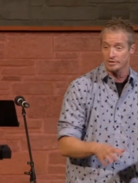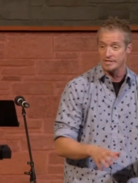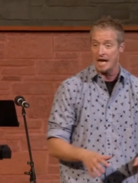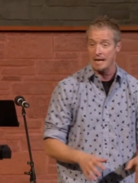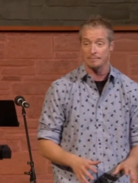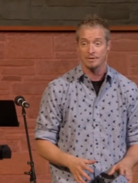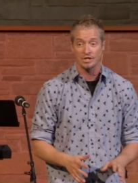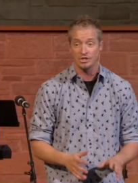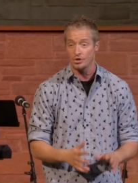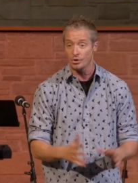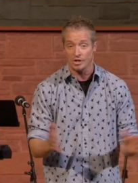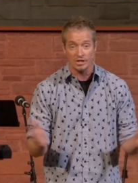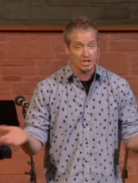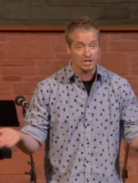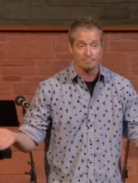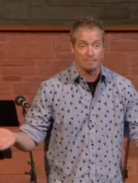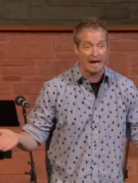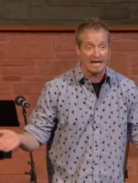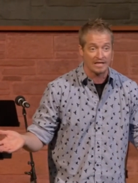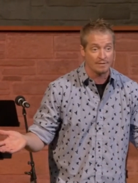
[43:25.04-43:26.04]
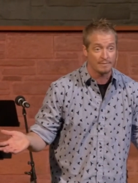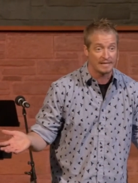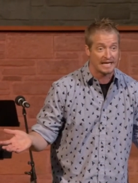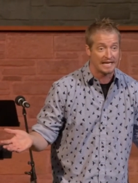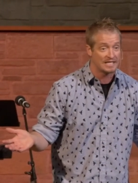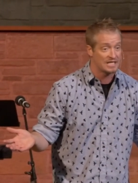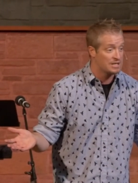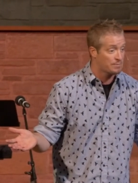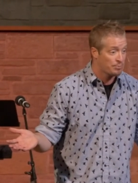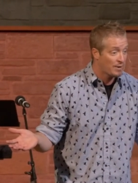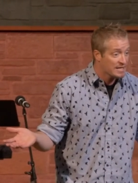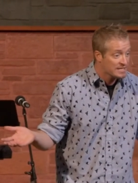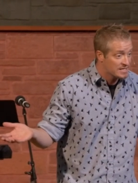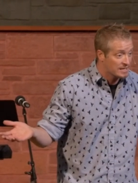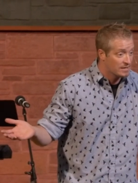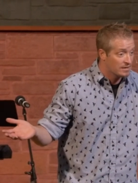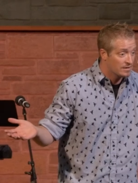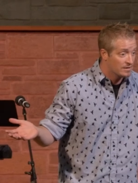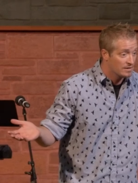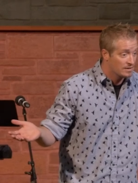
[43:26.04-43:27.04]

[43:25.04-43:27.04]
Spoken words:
time because you can just buy them an antidepressant.